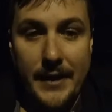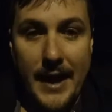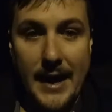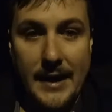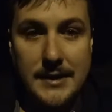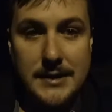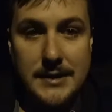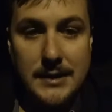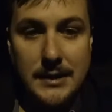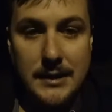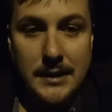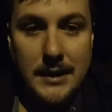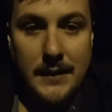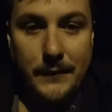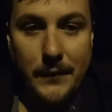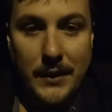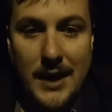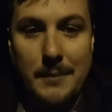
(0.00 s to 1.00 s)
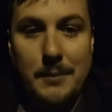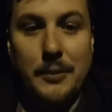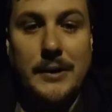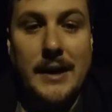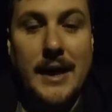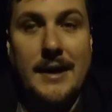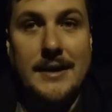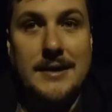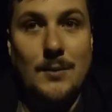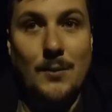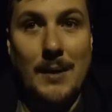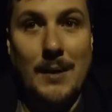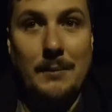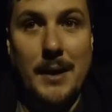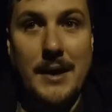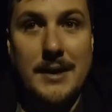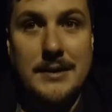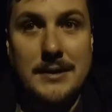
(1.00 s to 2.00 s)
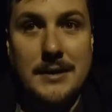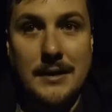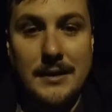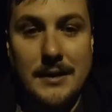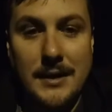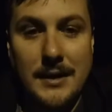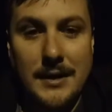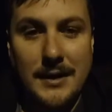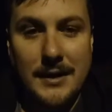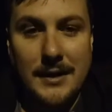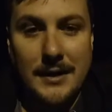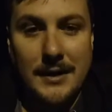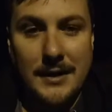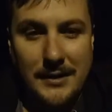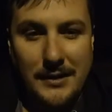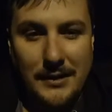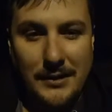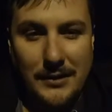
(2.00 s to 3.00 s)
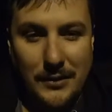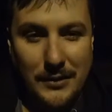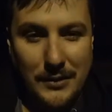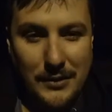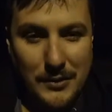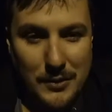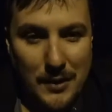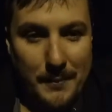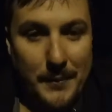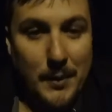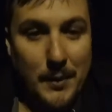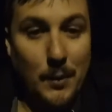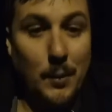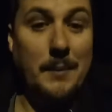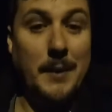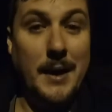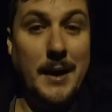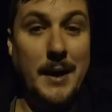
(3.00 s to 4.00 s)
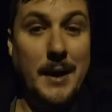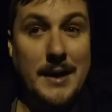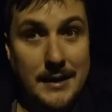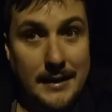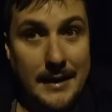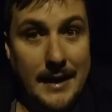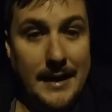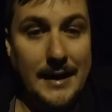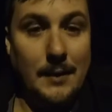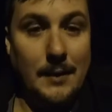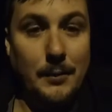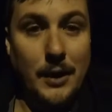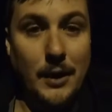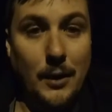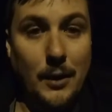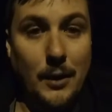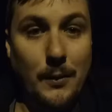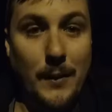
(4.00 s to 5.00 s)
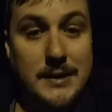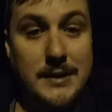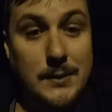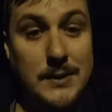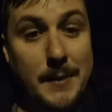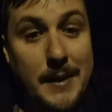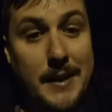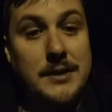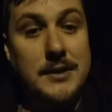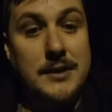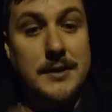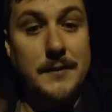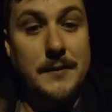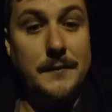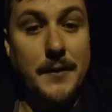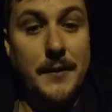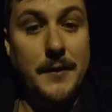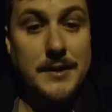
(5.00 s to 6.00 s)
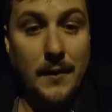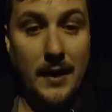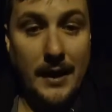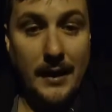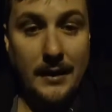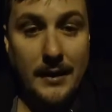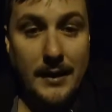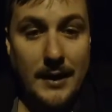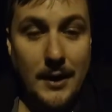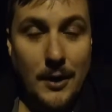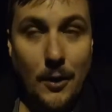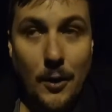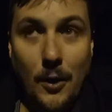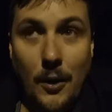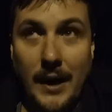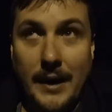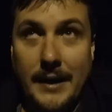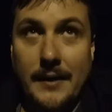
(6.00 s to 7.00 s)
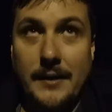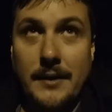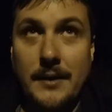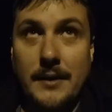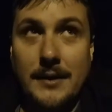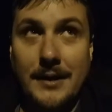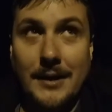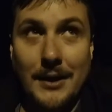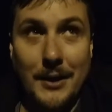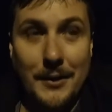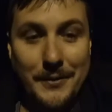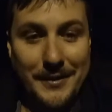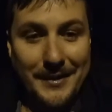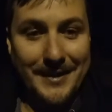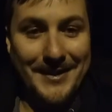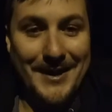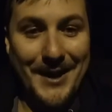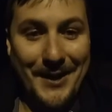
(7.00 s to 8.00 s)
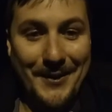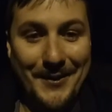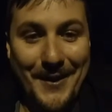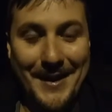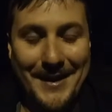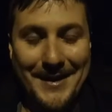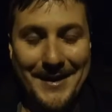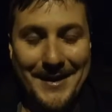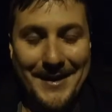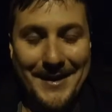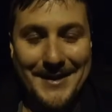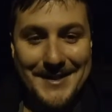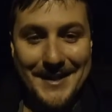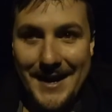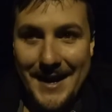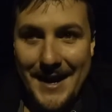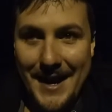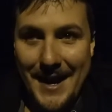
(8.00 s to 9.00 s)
that if you keep all your eggs in one basket, you could drop the one basket and end up with no eggs, so it's better to diversify. Or another that I like is that